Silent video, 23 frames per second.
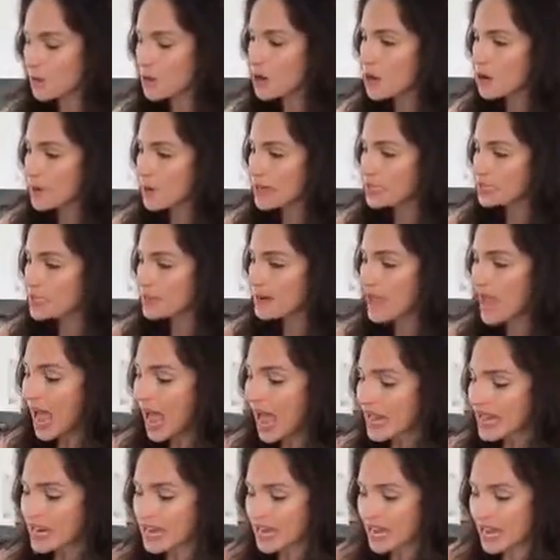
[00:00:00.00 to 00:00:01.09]
we're going to be
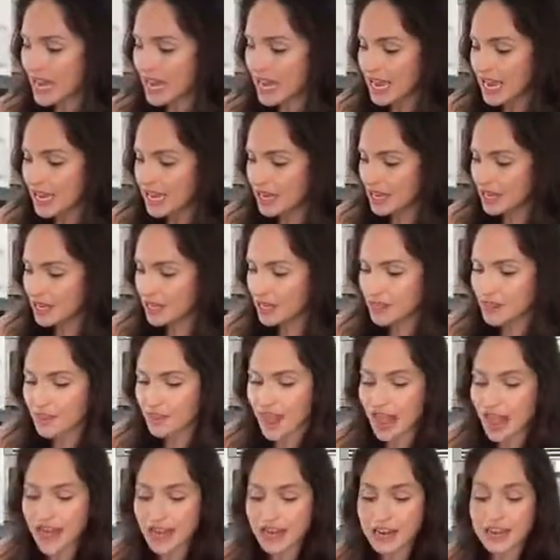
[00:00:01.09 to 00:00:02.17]
adding in
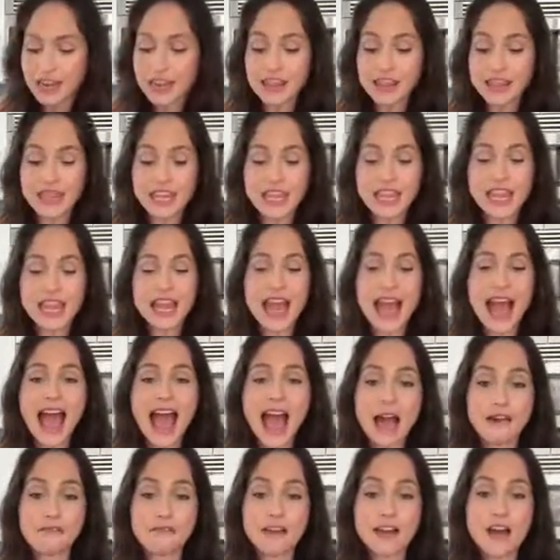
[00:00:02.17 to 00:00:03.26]
then the
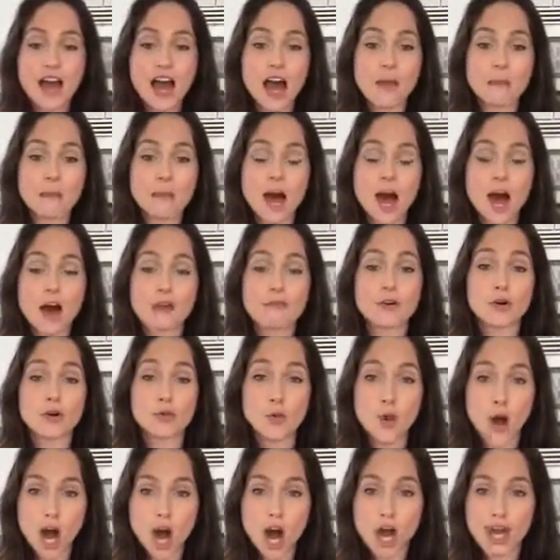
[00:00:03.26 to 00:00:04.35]
½ cup of
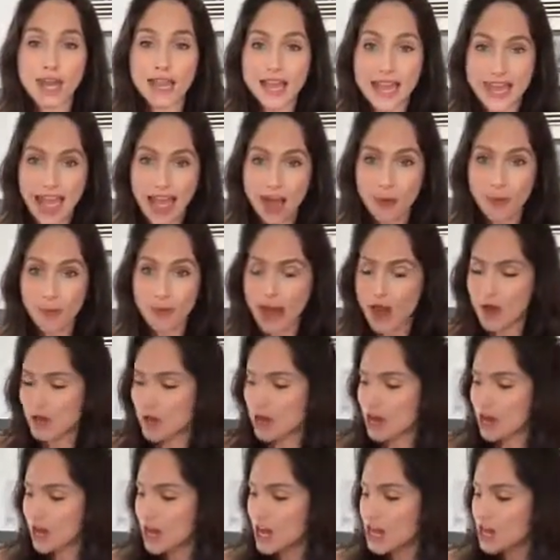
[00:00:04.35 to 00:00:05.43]
raw cacao
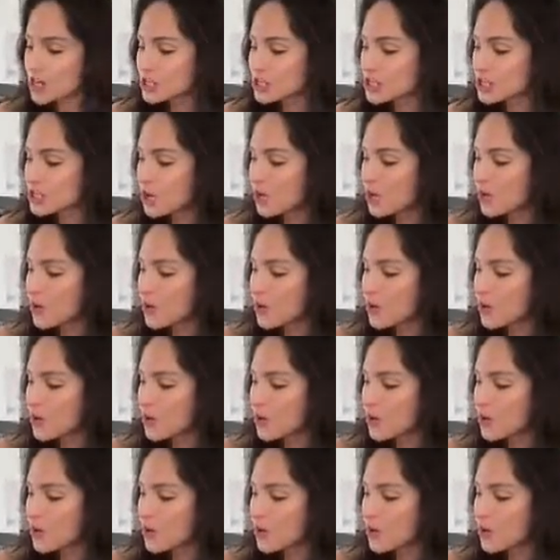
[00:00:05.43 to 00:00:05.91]
powder. So